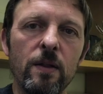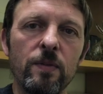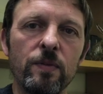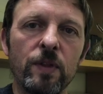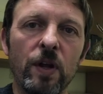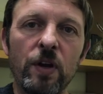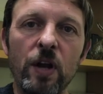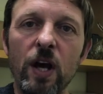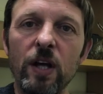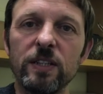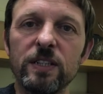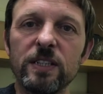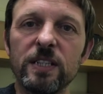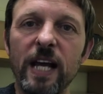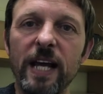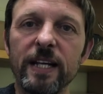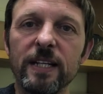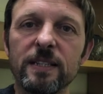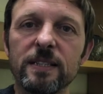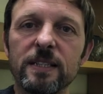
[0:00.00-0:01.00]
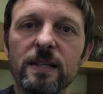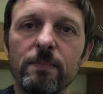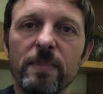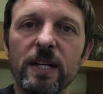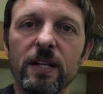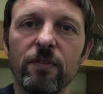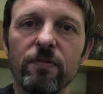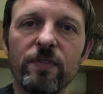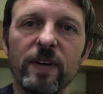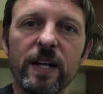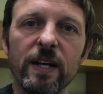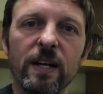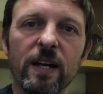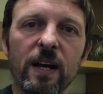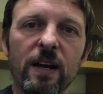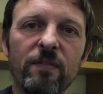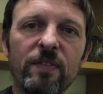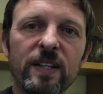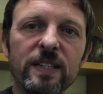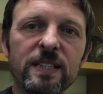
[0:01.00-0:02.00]
The nurse takes the middle finger
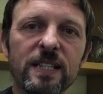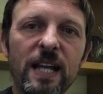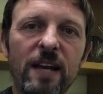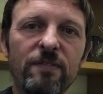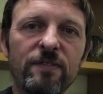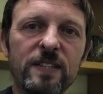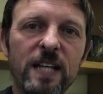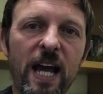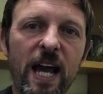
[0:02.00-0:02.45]
of his left